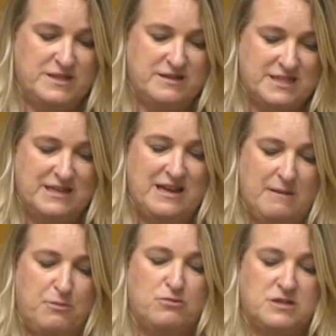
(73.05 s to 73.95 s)
to the Sydney
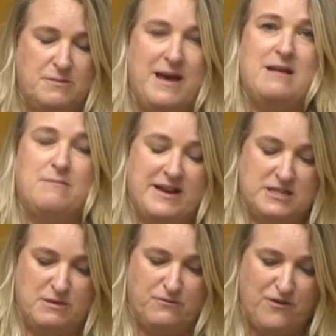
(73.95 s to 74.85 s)
Airport Demand
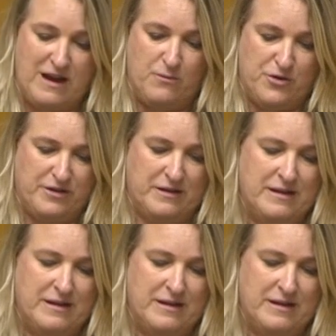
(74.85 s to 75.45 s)
Management Framework,